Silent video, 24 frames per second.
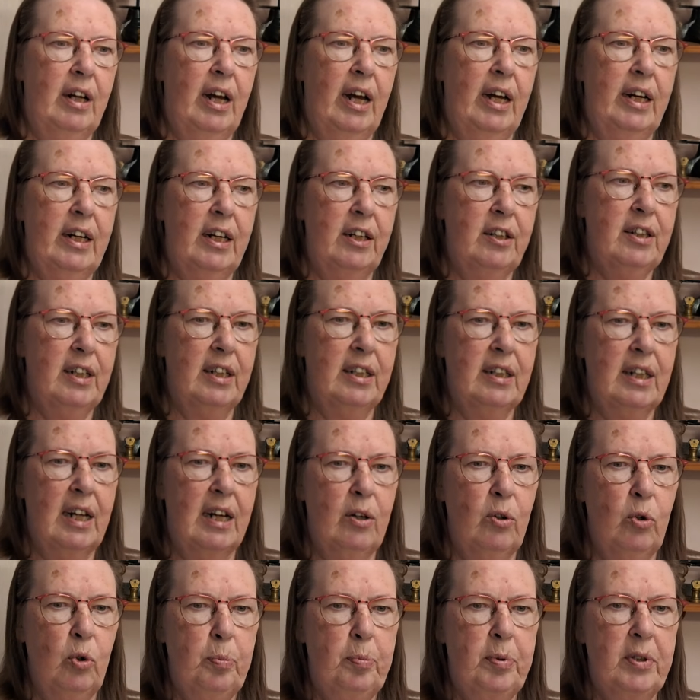And I think
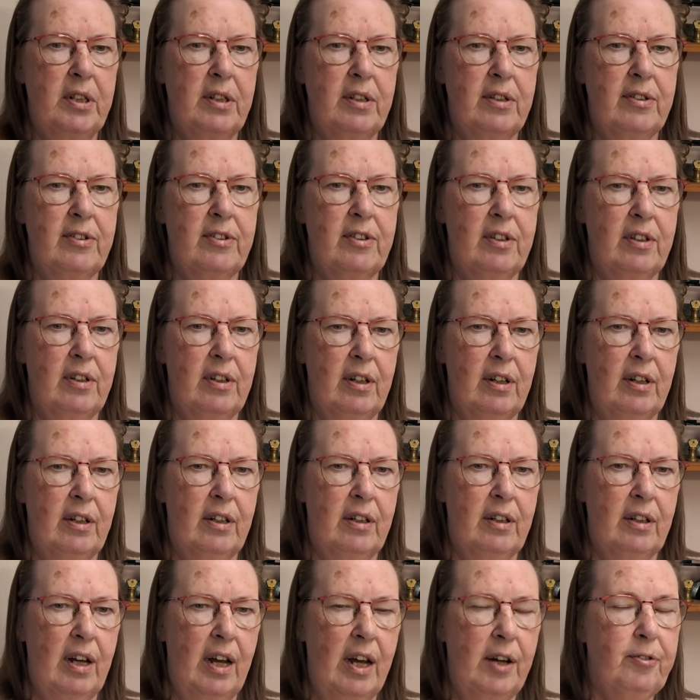that opens
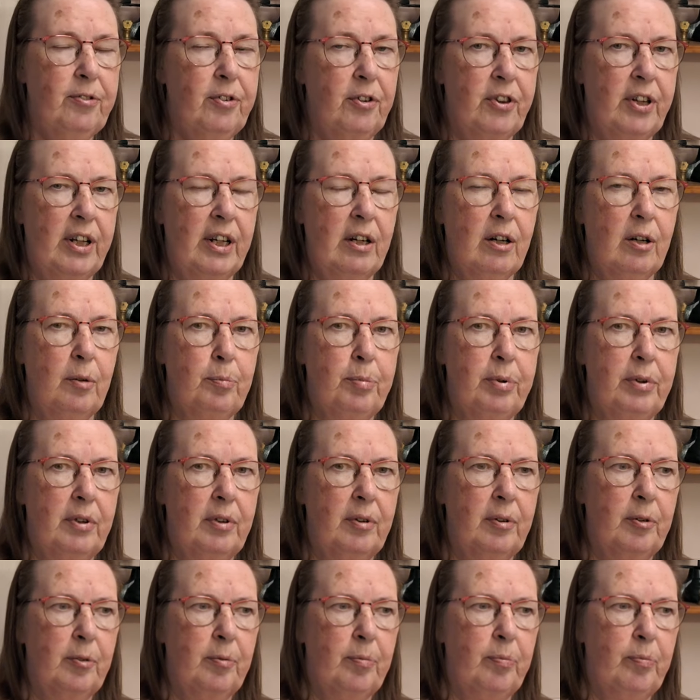everything up
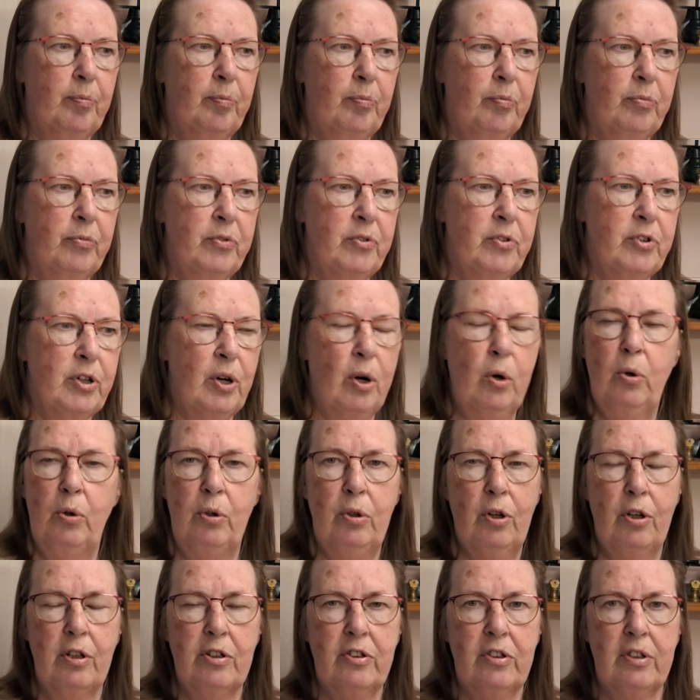to a whole
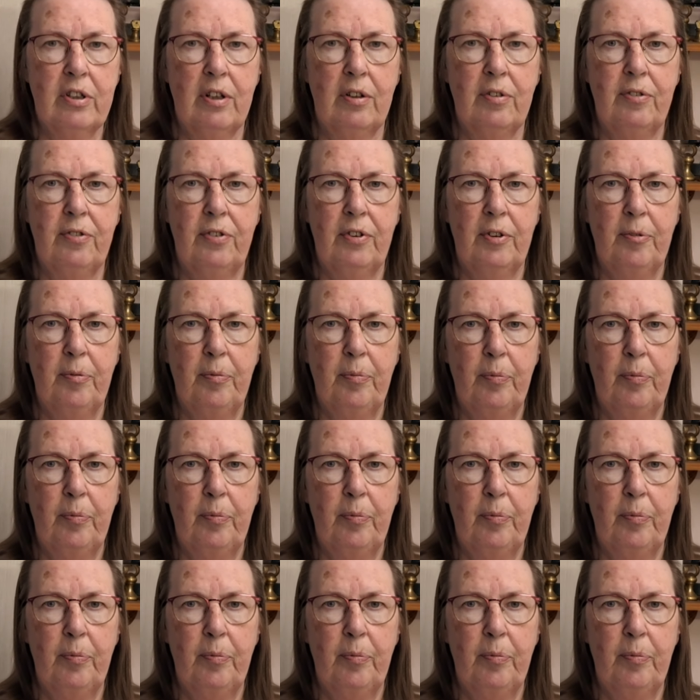lot of stuff.